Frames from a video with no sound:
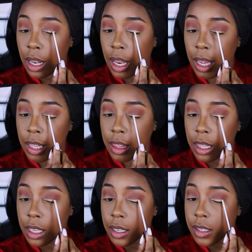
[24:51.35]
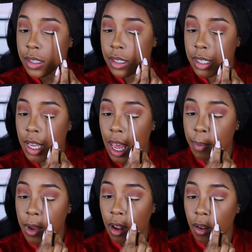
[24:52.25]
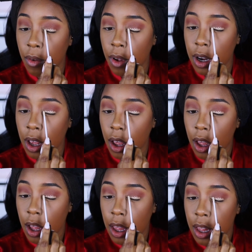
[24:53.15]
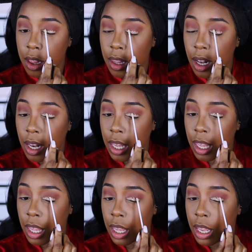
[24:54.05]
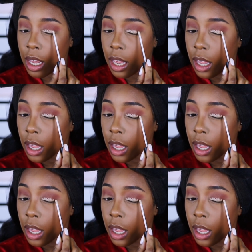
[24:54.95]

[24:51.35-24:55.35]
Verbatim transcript: like this, tap it on the lid,